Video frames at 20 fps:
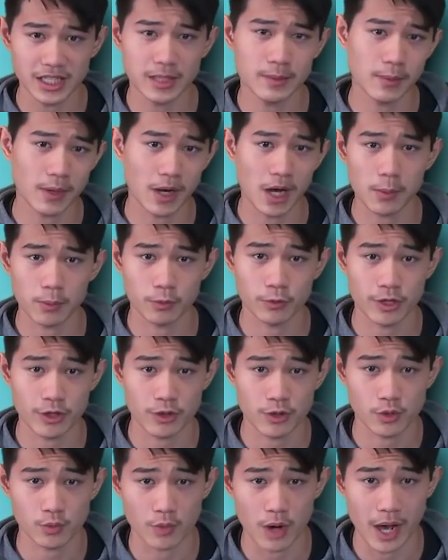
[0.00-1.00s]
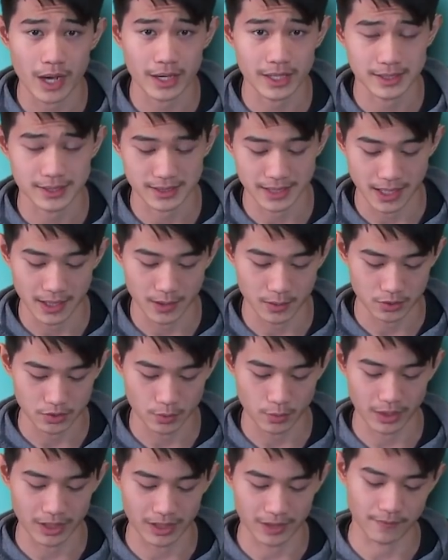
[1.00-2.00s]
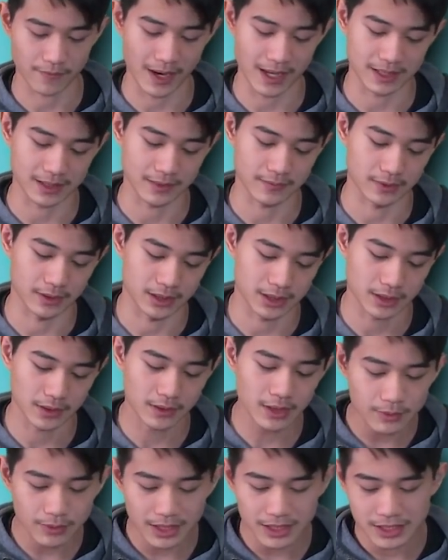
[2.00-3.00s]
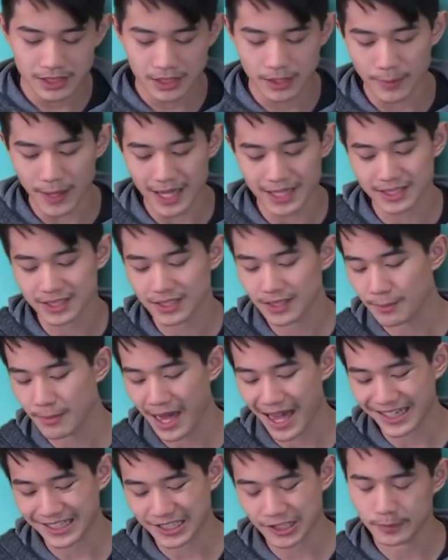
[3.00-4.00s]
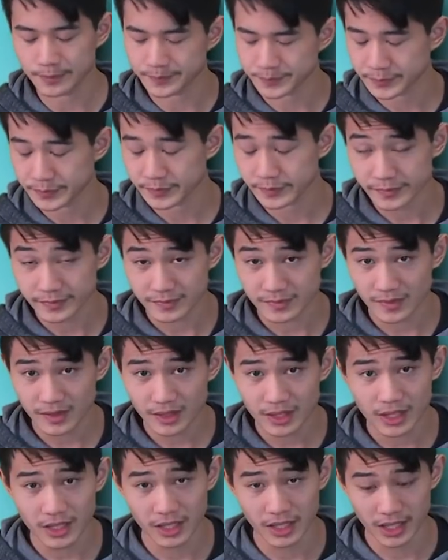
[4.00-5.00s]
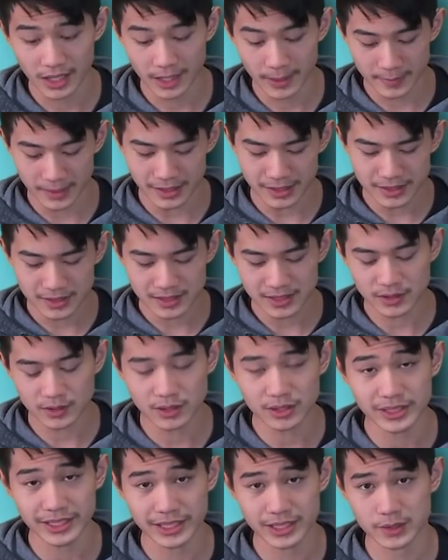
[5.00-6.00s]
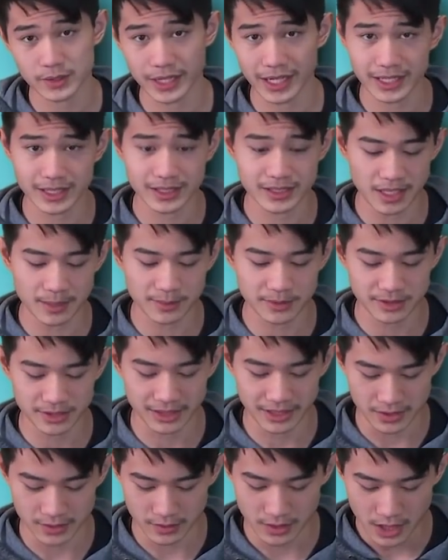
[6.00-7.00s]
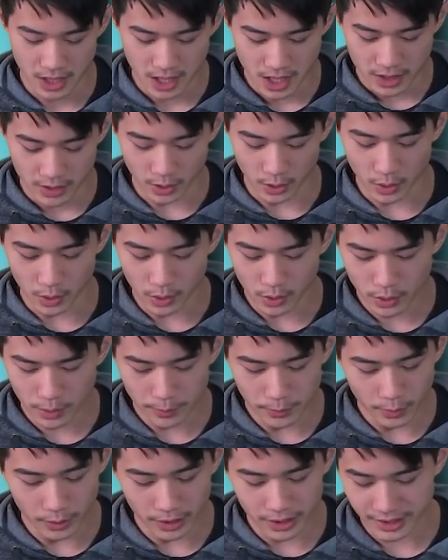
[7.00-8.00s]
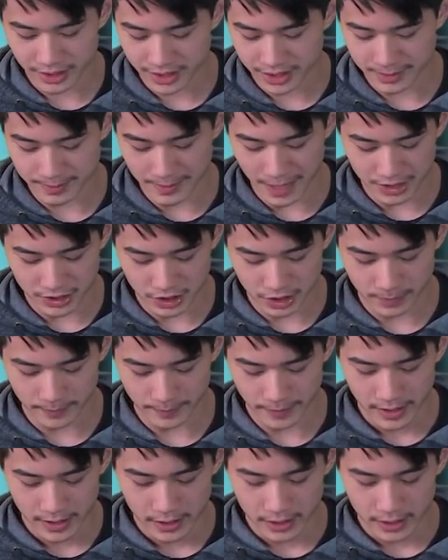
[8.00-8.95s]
keep up with your rocket cycles quite effectively. So anyways, here, back to the match. In single elixir and in double elixir, the whole point of this matchup